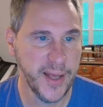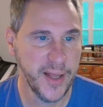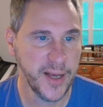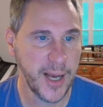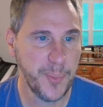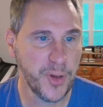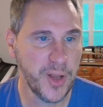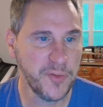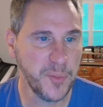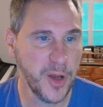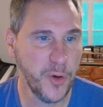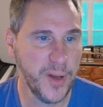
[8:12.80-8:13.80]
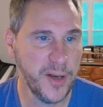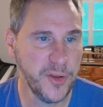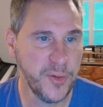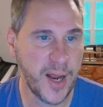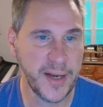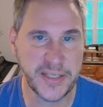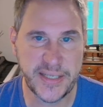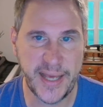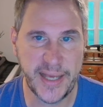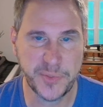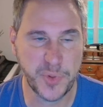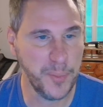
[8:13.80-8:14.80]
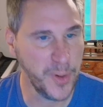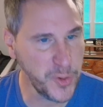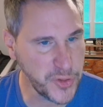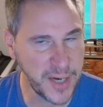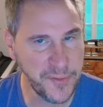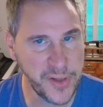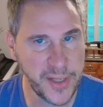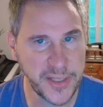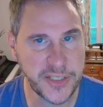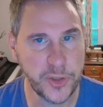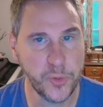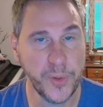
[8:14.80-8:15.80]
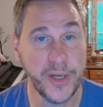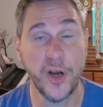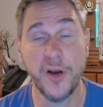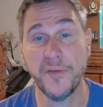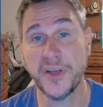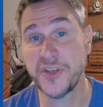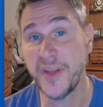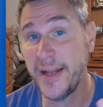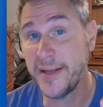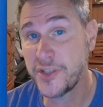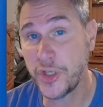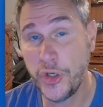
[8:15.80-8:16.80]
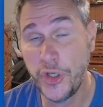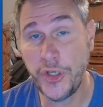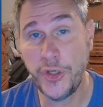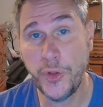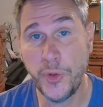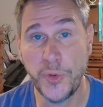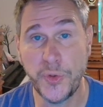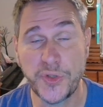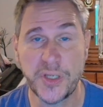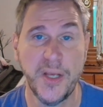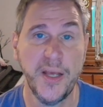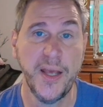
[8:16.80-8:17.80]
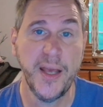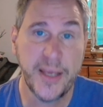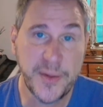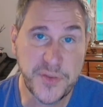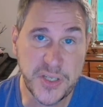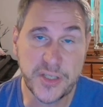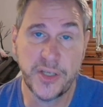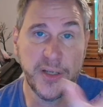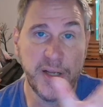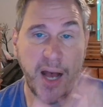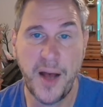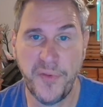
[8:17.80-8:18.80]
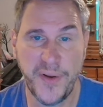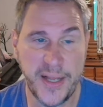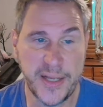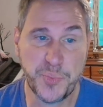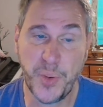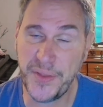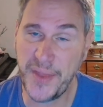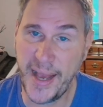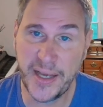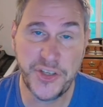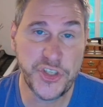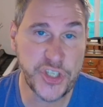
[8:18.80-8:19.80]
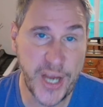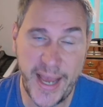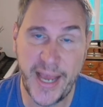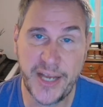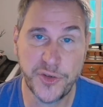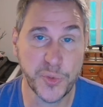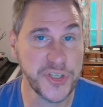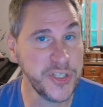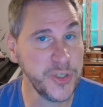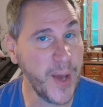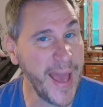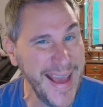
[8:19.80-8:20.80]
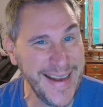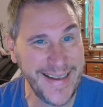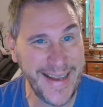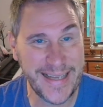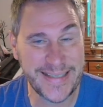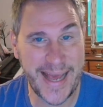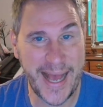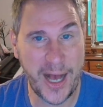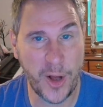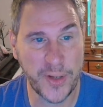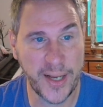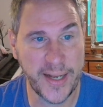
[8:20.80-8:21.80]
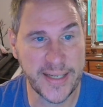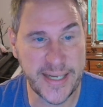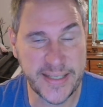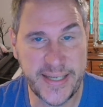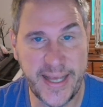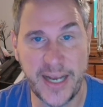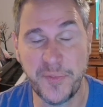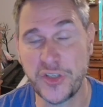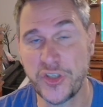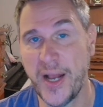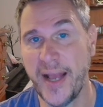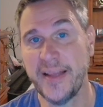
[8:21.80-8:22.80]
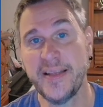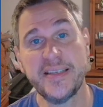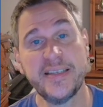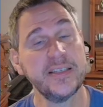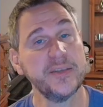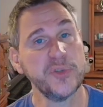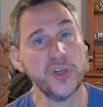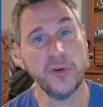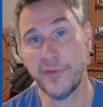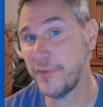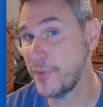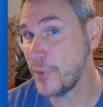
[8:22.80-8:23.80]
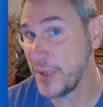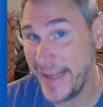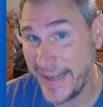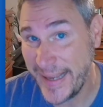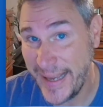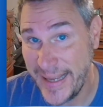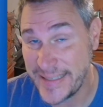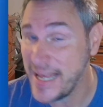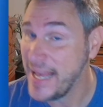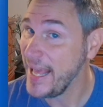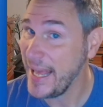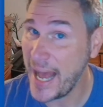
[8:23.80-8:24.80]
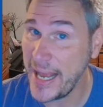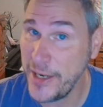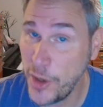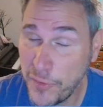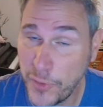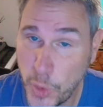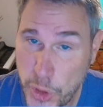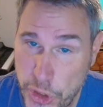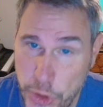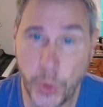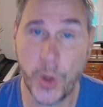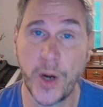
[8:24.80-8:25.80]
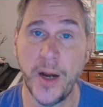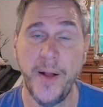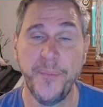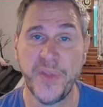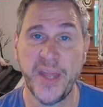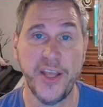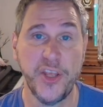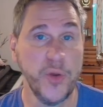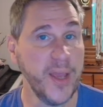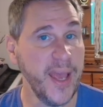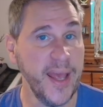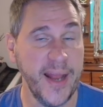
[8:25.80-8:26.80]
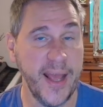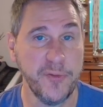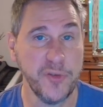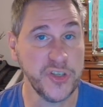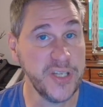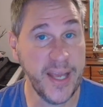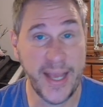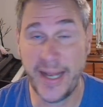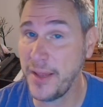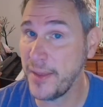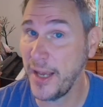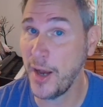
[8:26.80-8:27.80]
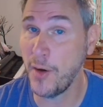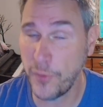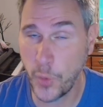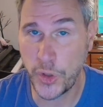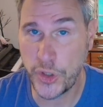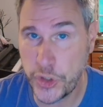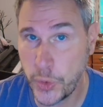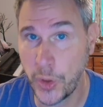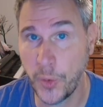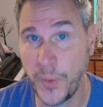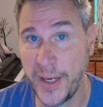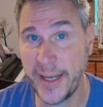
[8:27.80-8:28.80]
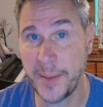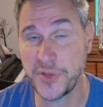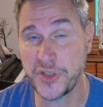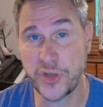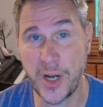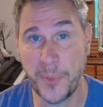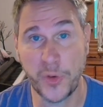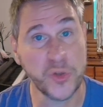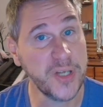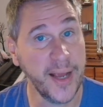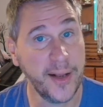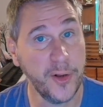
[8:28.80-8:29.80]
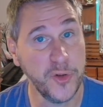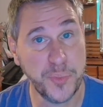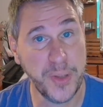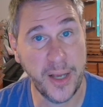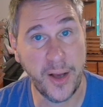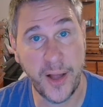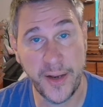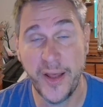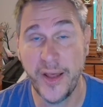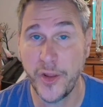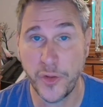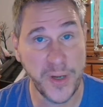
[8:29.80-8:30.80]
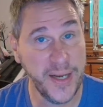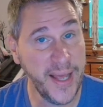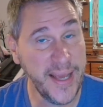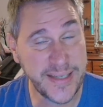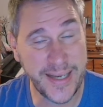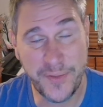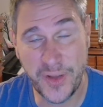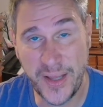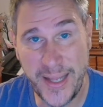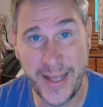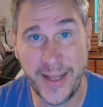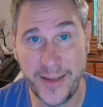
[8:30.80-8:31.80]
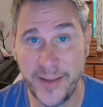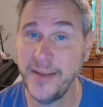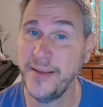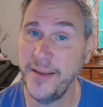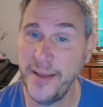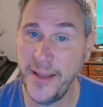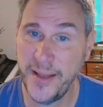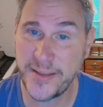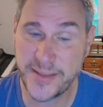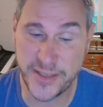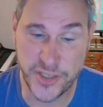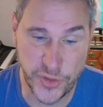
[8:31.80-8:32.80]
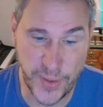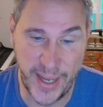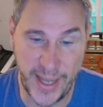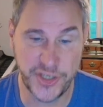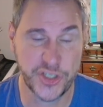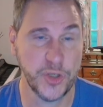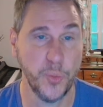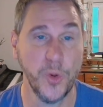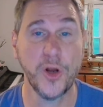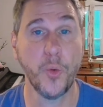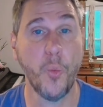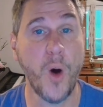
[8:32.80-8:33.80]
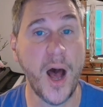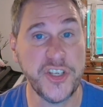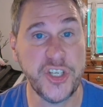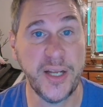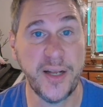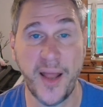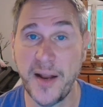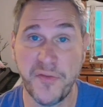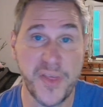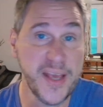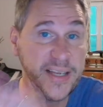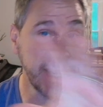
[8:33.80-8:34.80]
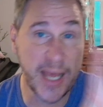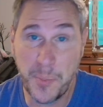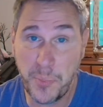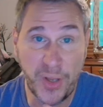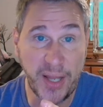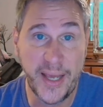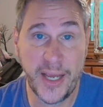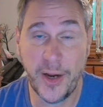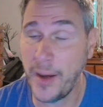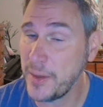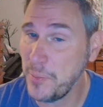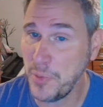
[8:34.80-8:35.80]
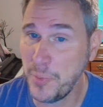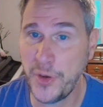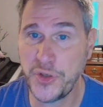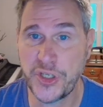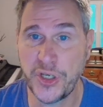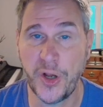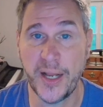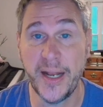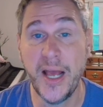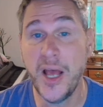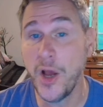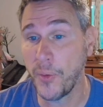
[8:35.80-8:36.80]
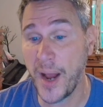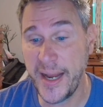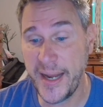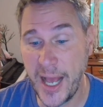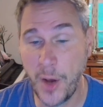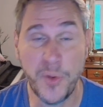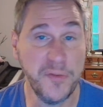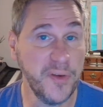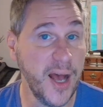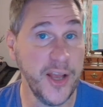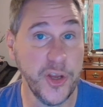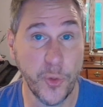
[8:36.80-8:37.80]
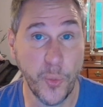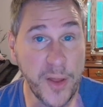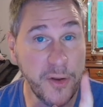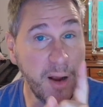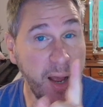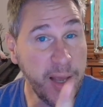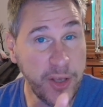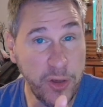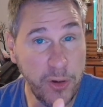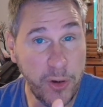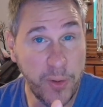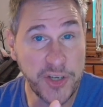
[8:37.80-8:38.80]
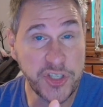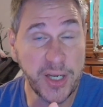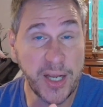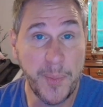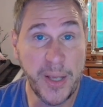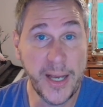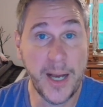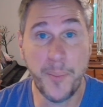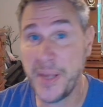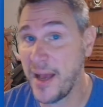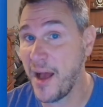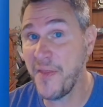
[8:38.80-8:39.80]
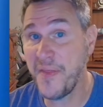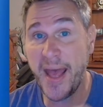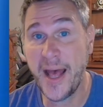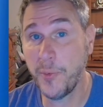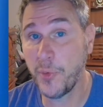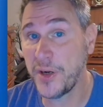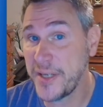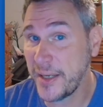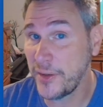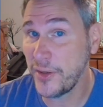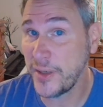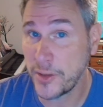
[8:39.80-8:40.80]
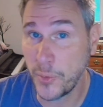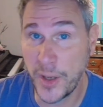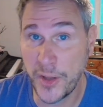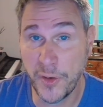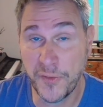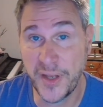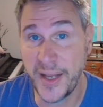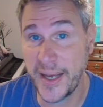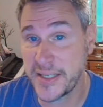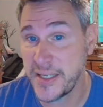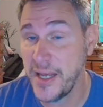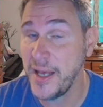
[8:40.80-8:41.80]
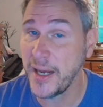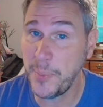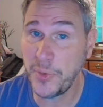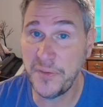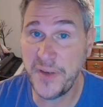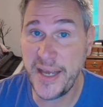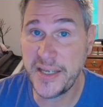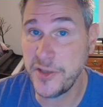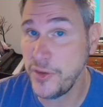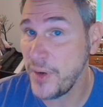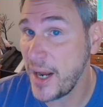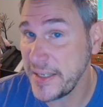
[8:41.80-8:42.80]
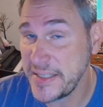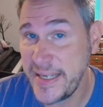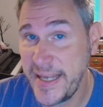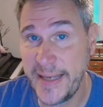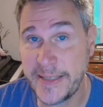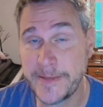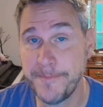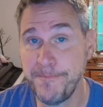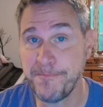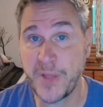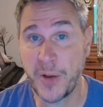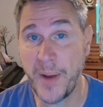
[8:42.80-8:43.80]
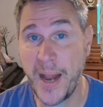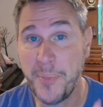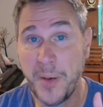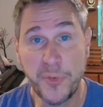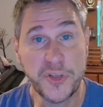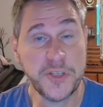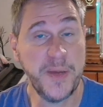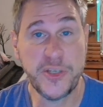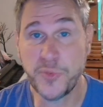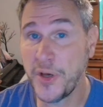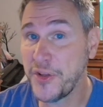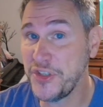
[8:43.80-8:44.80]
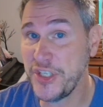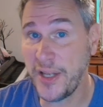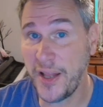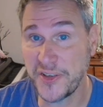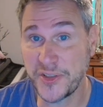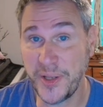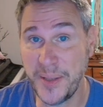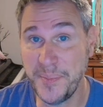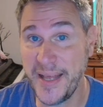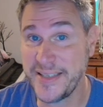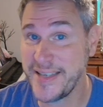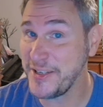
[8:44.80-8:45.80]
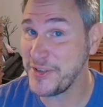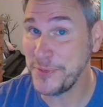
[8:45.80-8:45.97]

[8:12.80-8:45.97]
A couple of them go into the United States, but most everything's still recurving. So that's good news gives us good confidence, but that could change. We're still eight days out. And as I said, I've been tracking these systems over four decades, and I know for sure that you can't ever say anything for sure when it comes to tropical cyclones beyond three days. And even then, it's a stretch. So we're going to watch it. A lot of things at play here. I'll keep you posted on it. Right now, we've got your weather IQ question coming up. Beyond that, we're going to take a look at the weather over the next couple of days in the United States, wrap up with space weather and geological updates. Stay tuned.